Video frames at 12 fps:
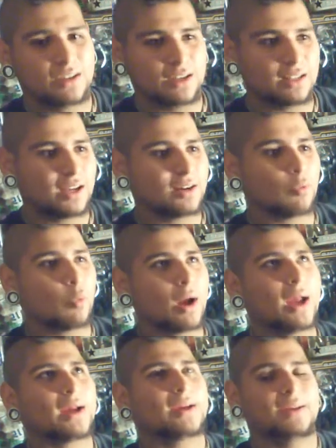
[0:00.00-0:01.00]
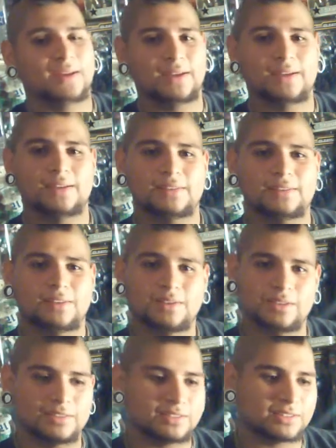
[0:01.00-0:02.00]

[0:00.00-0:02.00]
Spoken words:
a lot of whack in it to